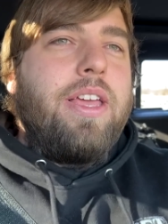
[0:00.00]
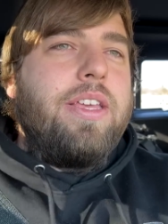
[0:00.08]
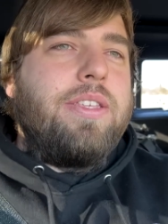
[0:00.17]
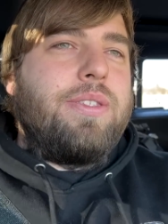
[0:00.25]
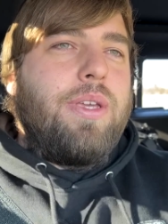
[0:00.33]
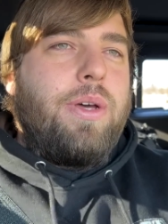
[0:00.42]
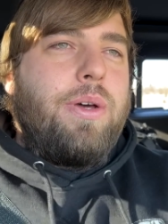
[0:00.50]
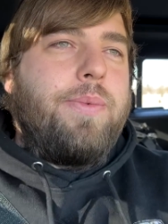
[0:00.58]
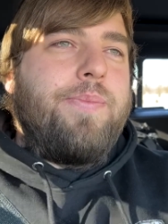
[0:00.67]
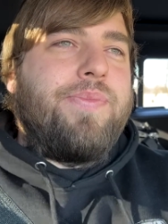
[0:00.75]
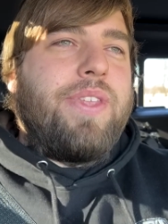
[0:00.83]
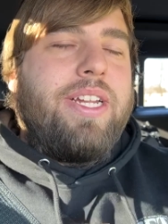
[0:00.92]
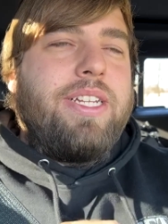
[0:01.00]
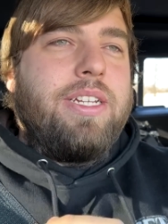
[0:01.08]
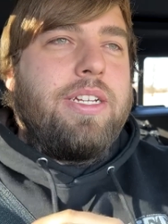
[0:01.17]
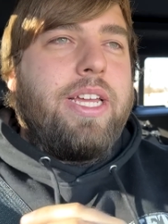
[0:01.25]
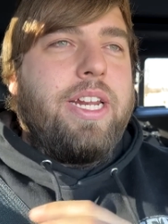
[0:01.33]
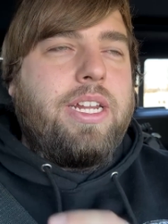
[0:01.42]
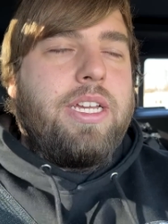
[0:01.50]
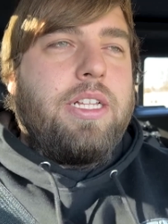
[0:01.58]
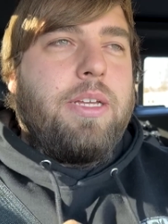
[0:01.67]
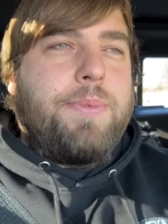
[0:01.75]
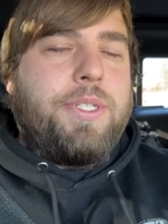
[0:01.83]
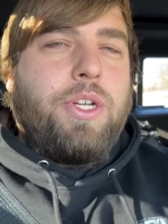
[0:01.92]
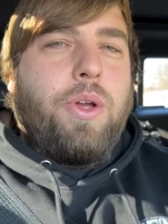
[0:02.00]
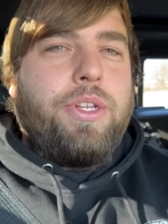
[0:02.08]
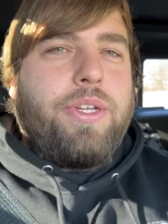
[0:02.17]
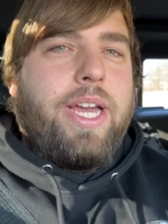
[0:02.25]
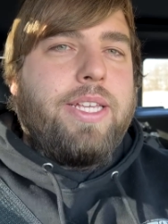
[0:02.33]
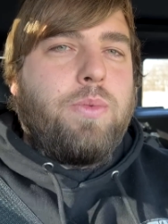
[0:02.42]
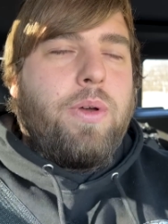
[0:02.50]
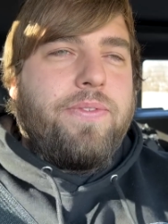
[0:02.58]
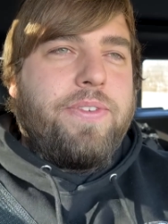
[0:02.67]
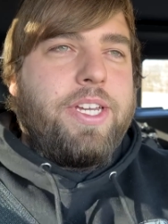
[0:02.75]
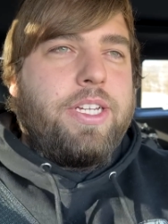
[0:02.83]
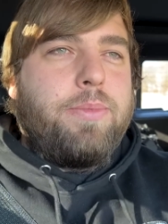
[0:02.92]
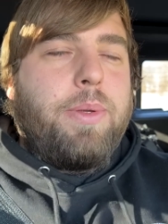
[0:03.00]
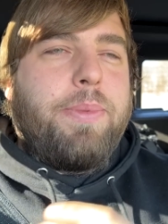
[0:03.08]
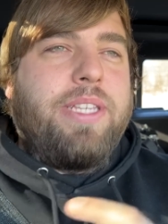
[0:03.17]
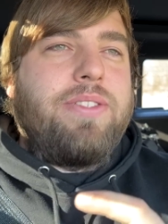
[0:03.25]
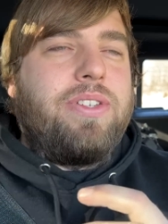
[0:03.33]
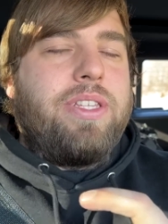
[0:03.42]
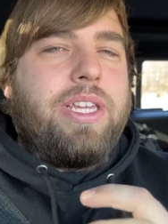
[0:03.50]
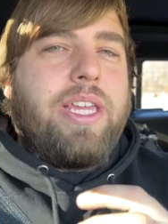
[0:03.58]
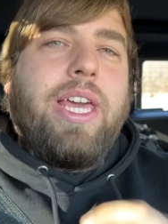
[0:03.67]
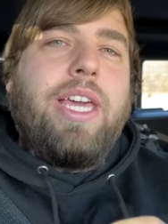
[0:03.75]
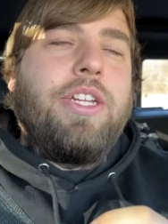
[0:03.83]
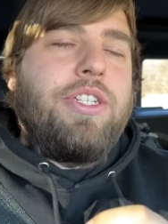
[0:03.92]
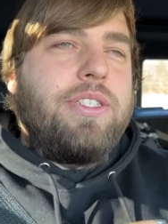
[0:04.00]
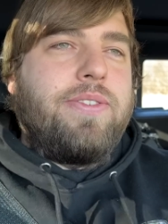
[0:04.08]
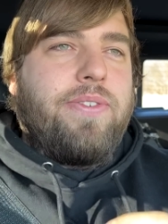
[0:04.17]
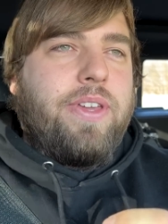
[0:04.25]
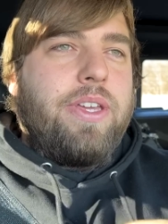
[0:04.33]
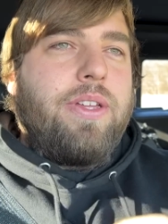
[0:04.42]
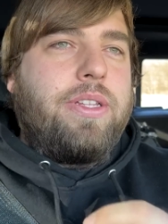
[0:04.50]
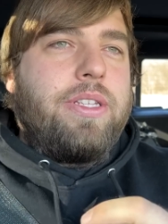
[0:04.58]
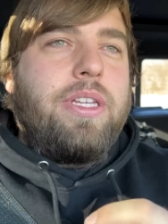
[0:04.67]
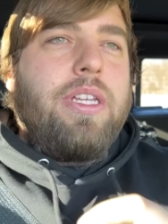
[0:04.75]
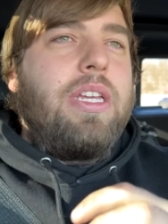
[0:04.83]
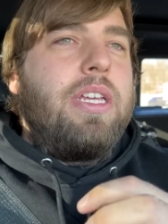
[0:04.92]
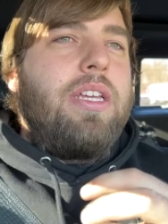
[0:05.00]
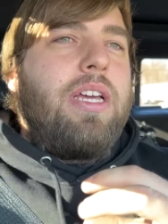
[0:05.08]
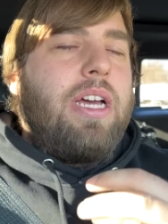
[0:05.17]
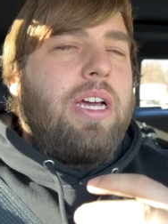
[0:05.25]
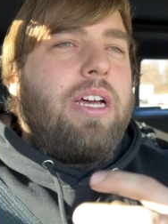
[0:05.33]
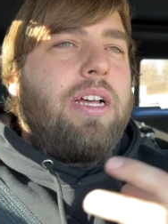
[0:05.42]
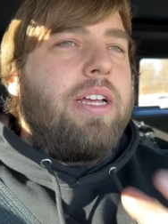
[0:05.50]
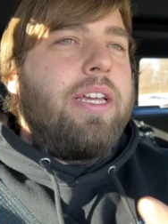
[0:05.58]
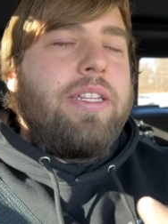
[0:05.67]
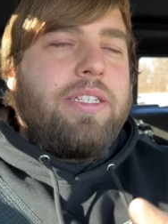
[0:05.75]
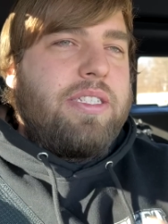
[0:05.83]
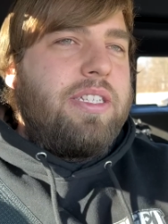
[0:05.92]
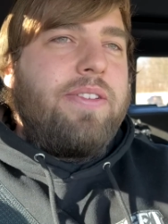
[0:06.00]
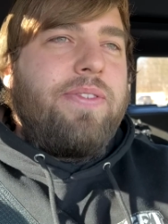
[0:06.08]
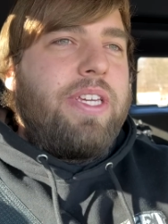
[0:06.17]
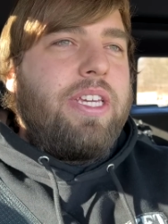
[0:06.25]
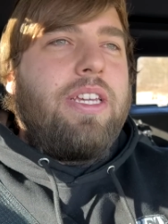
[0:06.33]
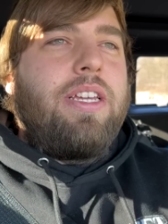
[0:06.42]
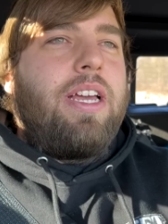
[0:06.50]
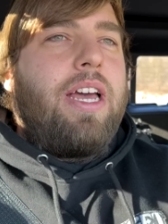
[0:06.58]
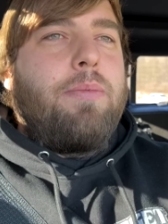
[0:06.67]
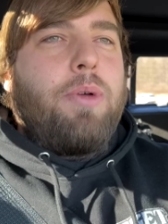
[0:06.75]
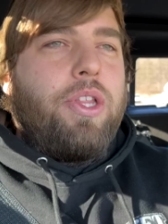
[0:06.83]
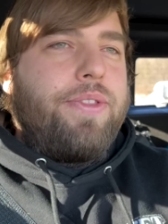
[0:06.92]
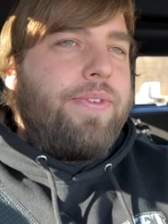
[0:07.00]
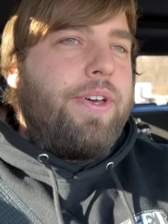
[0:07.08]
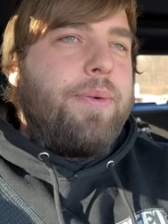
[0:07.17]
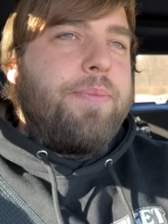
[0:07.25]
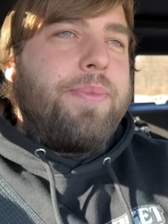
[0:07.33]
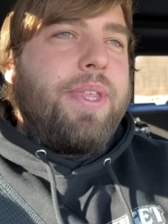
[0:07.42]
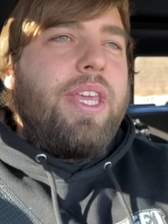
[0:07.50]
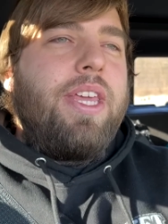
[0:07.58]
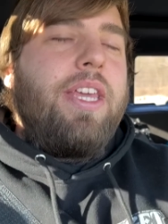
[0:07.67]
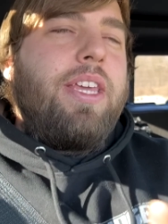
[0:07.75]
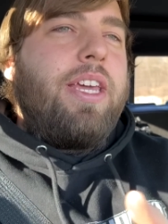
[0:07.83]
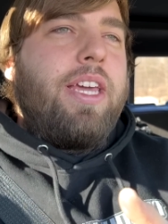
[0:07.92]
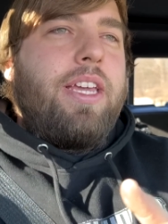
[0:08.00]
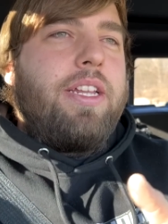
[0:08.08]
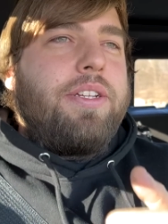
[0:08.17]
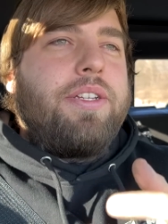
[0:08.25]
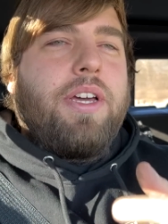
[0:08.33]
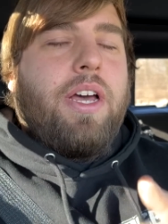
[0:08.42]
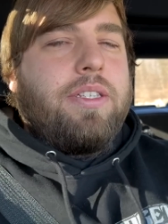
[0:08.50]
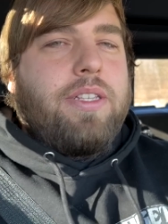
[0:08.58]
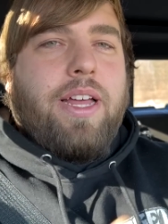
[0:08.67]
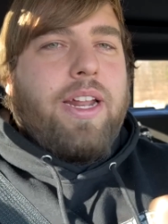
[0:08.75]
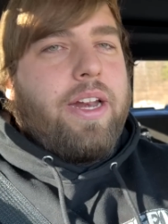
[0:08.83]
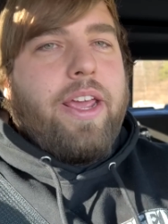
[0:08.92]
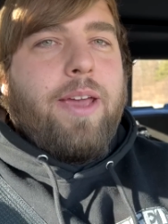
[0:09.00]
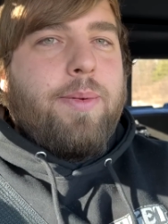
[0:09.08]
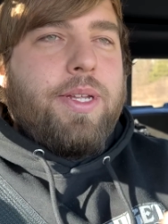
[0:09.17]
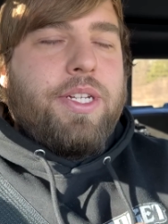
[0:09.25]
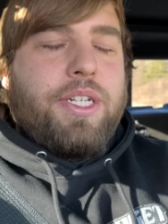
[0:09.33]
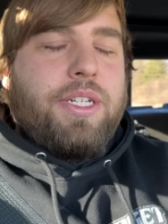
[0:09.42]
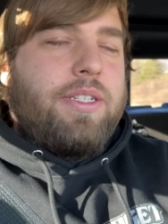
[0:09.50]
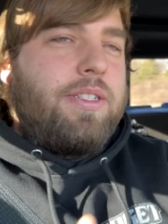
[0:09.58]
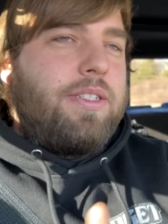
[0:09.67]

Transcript: So I didn't get any clips showing you guys what failed, but basically the cages failed uh, in the CV on both of them and caused a lot of damage.